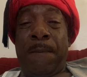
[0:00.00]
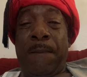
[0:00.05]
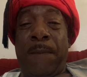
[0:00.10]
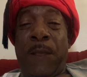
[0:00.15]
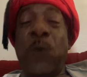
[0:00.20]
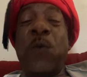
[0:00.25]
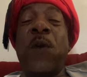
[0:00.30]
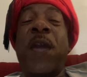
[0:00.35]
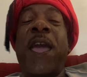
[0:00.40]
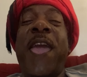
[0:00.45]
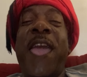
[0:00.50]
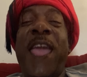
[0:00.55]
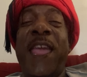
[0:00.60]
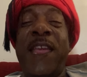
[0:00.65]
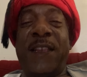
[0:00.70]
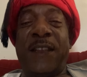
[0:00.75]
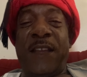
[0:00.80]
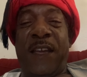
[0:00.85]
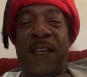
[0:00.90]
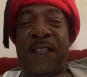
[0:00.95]
You
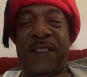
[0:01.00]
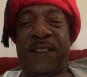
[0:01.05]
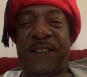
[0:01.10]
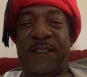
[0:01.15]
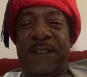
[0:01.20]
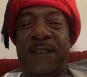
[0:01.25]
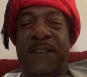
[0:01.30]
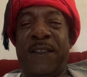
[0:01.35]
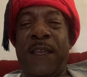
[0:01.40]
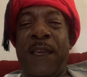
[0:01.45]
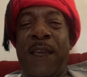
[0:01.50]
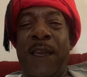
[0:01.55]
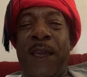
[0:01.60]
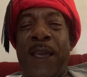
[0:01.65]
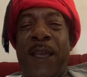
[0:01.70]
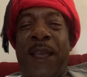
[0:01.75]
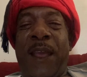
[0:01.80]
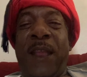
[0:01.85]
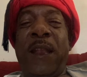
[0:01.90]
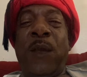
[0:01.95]
hate us.
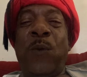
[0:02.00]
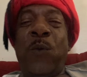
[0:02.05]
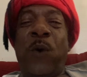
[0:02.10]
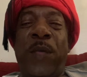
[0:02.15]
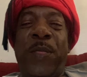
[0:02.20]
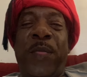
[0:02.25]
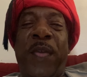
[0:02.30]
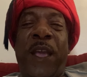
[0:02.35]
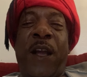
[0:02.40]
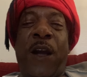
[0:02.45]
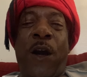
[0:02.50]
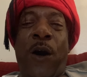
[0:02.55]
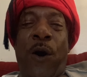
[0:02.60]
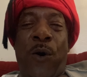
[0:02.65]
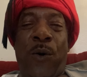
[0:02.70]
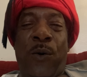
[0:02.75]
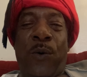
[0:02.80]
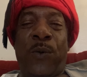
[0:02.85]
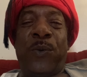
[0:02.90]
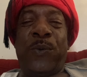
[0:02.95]
Anyone that
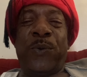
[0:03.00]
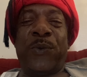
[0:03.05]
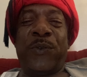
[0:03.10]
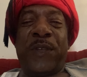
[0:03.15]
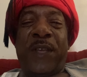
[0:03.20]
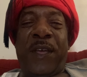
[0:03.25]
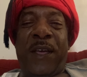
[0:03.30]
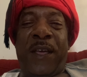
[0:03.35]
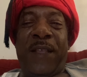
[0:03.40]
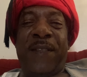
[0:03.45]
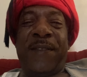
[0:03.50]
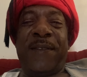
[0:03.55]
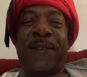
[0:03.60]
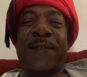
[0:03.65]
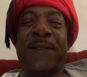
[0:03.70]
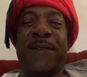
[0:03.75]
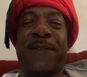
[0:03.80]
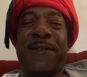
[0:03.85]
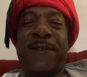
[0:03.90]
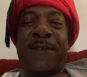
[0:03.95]
calls
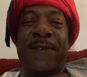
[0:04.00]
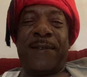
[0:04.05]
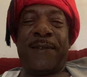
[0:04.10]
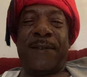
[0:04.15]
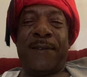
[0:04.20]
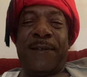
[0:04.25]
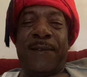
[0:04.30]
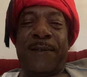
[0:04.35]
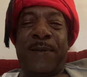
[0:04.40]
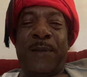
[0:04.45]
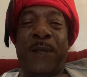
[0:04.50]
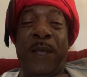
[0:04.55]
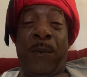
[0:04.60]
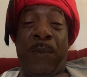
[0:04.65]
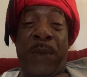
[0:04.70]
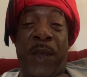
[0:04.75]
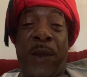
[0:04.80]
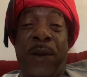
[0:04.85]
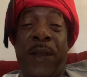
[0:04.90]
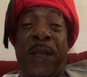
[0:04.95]
us, the
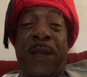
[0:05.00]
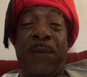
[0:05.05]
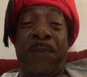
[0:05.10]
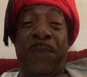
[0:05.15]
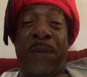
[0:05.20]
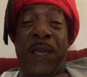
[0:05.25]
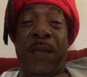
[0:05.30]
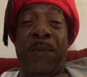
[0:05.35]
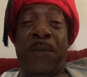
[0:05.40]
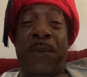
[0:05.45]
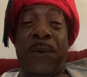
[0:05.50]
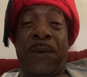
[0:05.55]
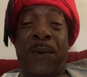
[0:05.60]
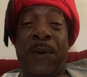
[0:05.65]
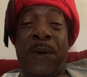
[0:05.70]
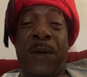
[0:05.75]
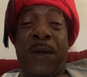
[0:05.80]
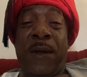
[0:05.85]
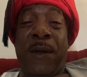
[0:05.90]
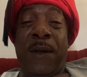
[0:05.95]
American people,
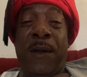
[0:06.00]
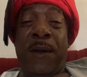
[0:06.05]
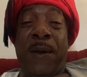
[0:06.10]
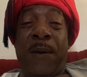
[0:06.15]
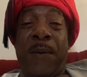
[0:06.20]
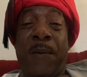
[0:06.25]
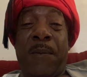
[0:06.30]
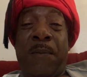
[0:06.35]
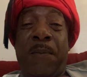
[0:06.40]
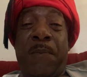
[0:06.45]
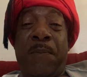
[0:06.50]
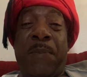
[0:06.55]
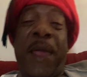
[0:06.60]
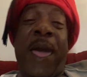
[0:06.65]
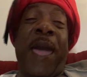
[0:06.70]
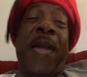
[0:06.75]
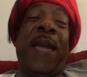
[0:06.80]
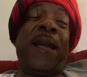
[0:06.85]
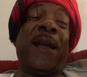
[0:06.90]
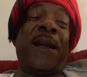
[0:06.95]

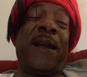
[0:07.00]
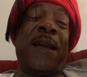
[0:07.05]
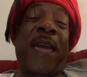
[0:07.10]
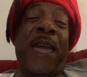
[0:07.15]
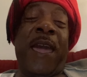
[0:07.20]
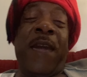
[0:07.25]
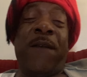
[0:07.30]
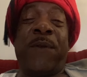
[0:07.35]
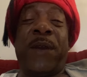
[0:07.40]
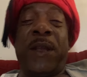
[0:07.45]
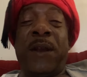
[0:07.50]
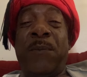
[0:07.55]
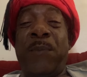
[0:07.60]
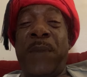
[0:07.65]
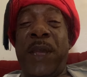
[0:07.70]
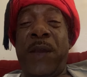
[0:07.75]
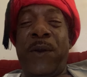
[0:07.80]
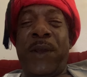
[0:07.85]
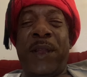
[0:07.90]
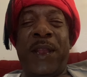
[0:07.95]
black, African
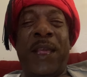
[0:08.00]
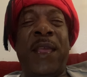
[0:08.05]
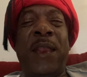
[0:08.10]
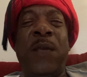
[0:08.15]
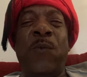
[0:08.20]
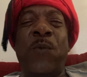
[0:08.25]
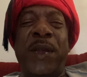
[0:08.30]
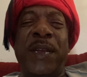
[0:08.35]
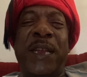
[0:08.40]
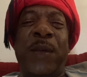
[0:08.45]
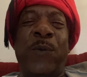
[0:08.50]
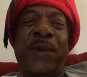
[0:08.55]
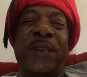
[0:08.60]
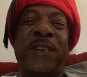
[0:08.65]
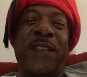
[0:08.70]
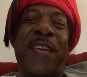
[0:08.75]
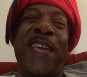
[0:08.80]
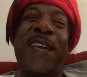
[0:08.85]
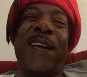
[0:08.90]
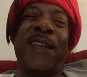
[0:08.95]
American, anyone that would
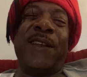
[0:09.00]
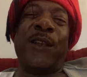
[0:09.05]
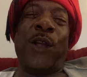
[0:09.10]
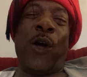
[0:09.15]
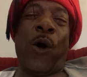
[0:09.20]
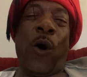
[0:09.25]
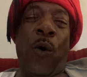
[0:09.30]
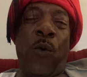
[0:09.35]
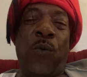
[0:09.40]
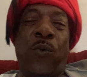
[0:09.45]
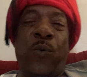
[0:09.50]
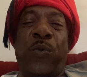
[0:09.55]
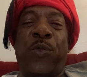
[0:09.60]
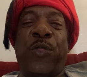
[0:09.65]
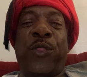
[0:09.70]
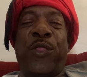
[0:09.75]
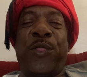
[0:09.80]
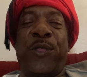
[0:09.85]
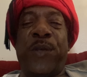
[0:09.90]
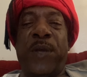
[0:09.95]
take an
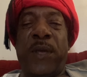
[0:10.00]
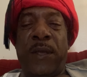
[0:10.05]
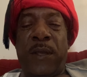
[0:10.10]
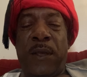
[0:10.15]
oath,